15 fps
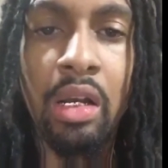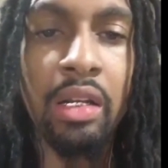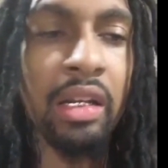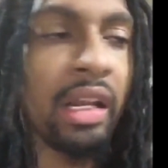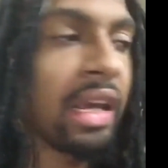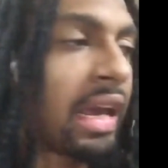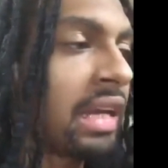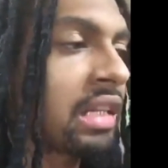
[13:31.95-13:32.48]

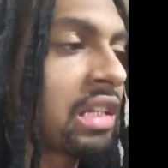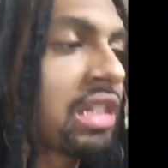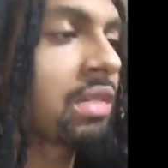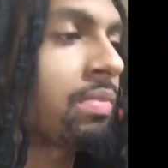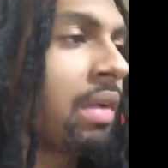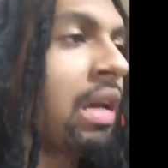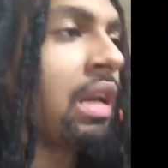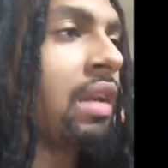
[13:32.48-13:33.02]
They hate the
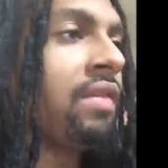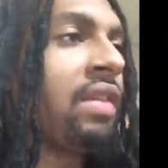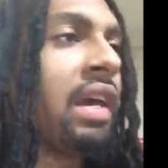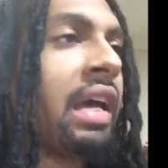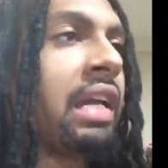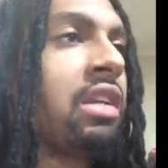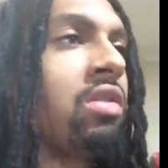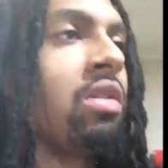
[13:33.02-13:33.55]
smell of
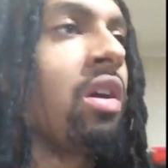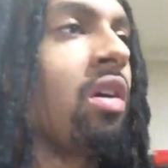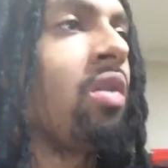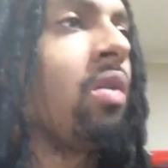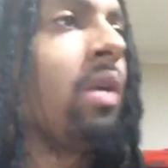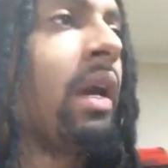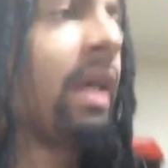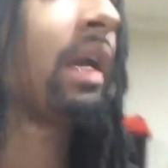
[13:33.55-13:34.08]
that, you
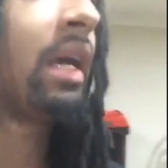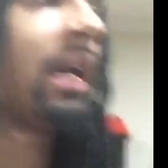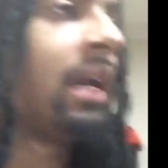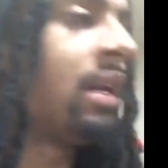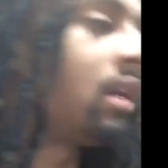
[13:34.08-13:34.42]
know, and